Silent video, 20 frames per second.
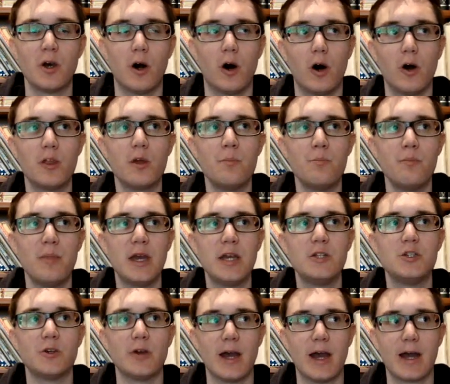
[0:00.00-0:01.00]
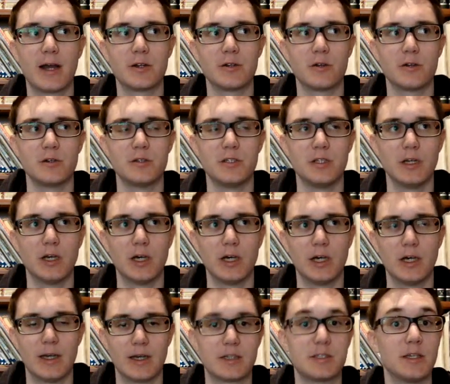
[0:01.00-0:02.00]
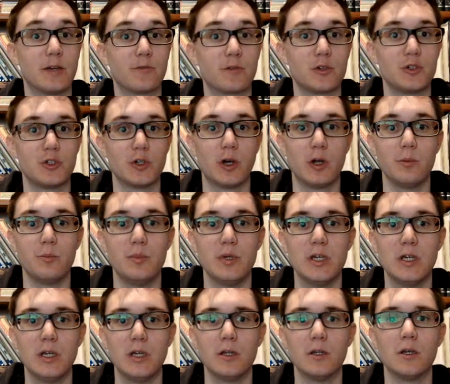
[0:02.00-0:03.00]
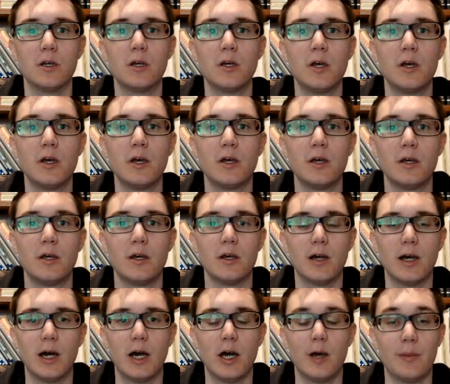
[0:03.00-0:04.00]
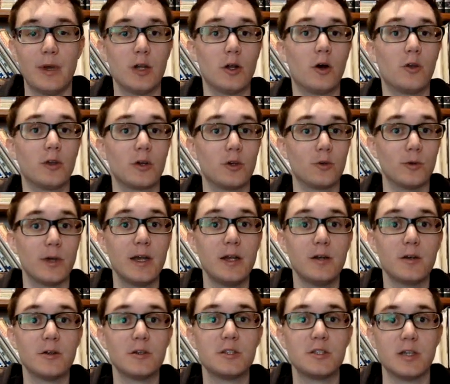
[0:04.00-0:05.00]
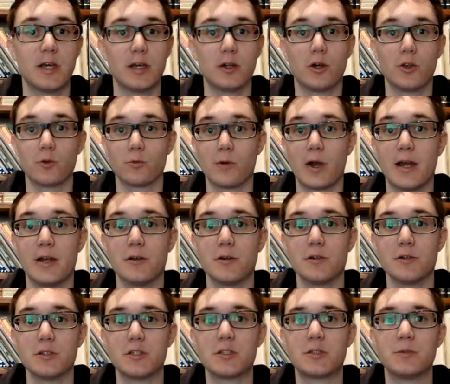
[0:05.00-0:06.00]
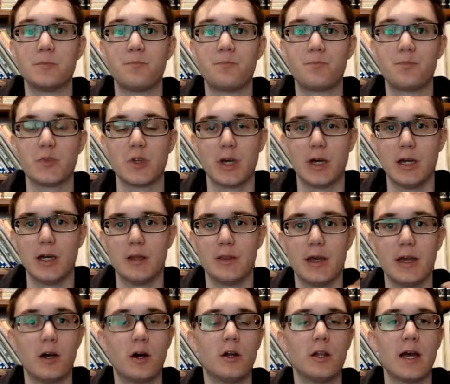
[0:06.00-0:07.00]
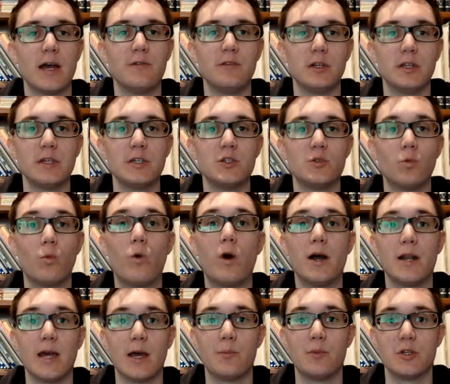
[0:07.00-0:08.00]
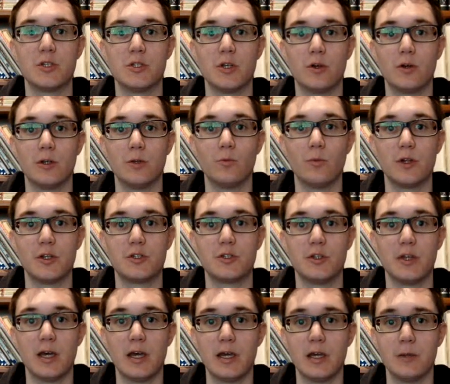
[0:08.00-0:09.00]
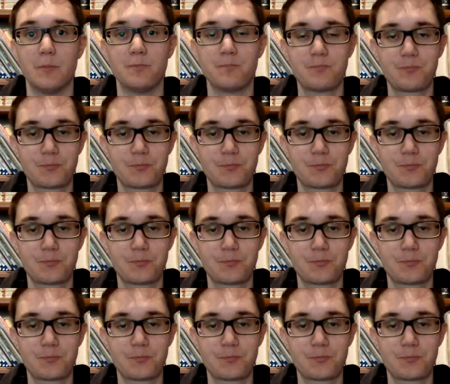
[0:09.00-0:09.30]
All the major actors, except for Sean Bean, and all the creators and all the writers, they all have at least one episode in which they